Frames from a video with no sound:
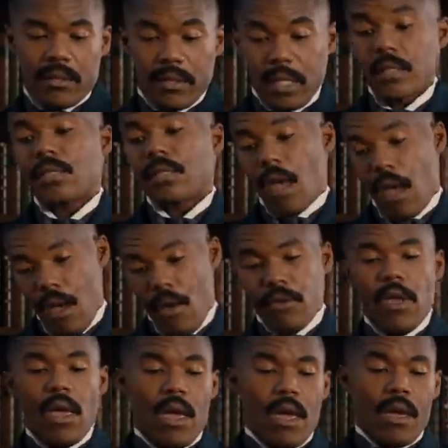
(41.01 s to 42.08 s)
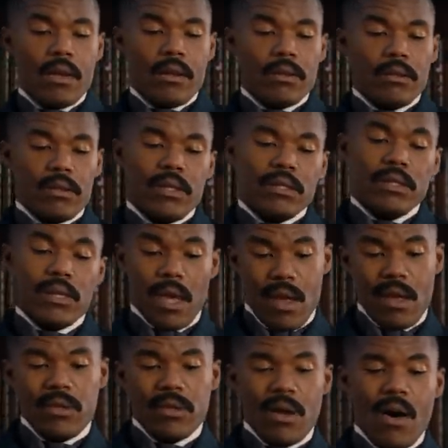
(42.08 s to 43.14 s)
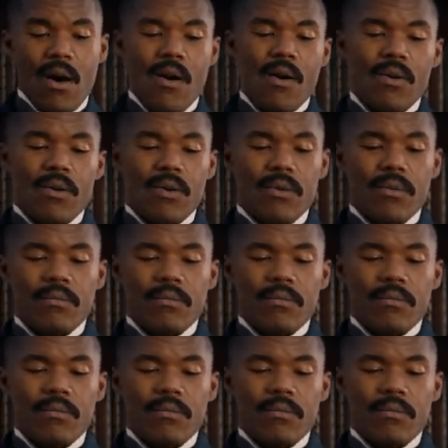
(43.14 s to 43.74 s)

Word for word: This is hell yeah. This is hell no.